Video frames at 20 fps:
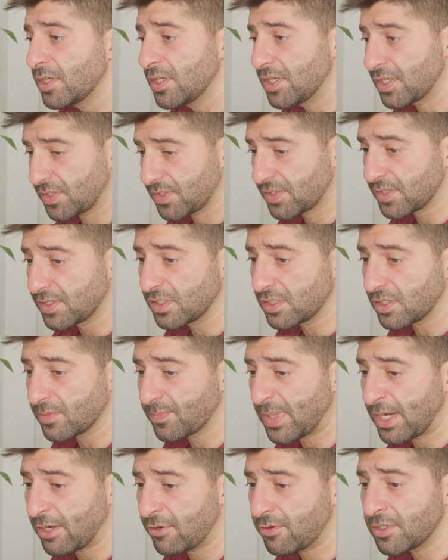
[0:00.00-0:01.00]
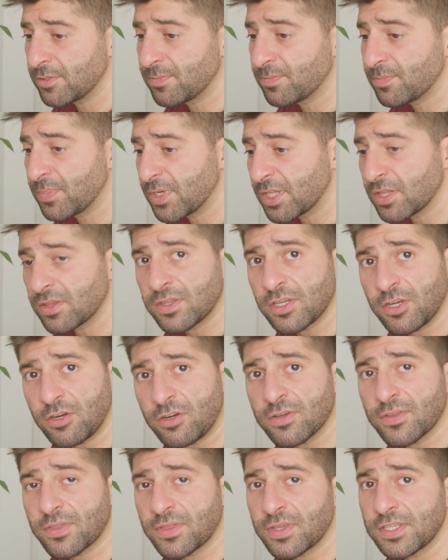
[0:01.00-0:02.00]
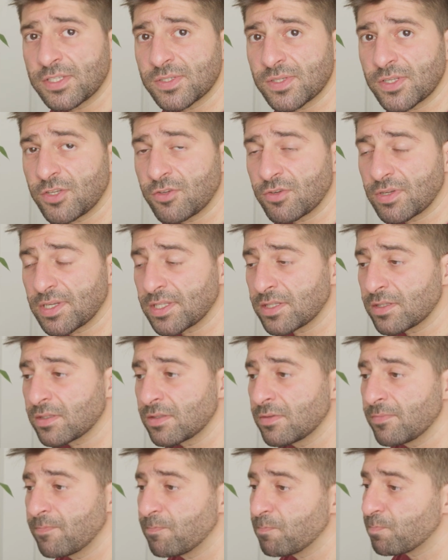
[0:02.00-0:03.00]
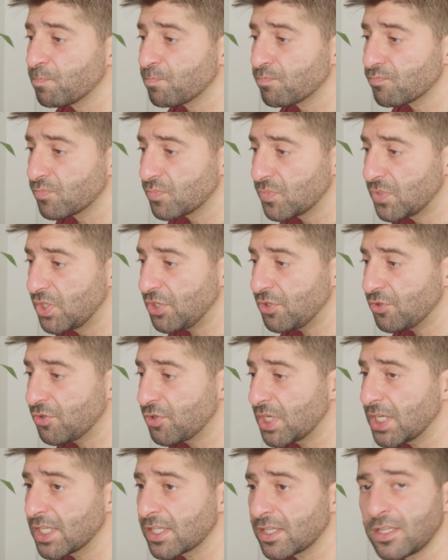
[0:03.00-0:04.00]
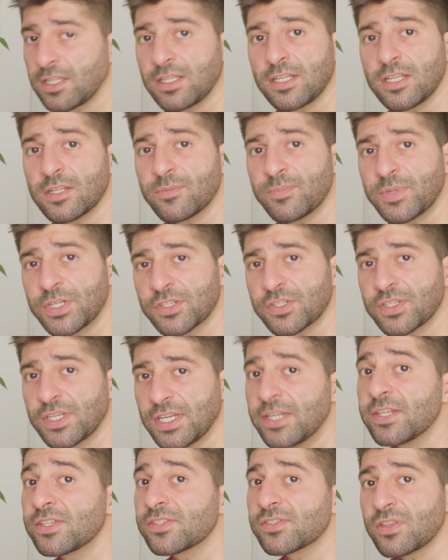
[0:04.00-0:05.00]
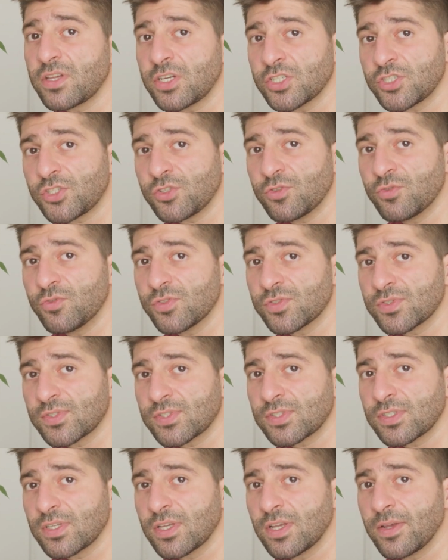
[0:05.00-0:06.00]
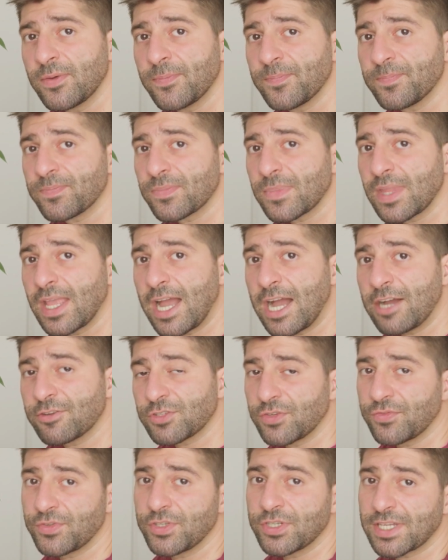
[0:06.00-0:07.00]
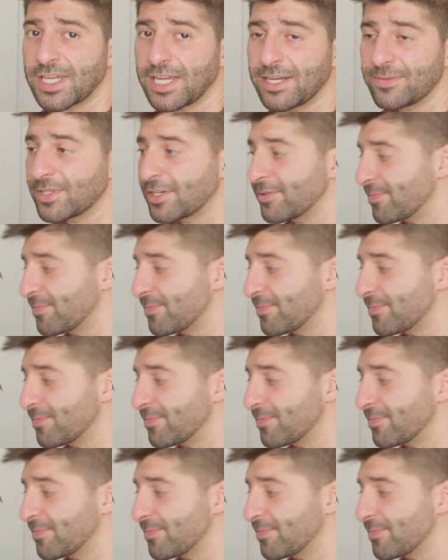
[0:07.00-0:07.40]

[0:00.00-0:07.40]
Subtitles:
external power, but there are things that you can do to get a little bit extra juice out of your camera.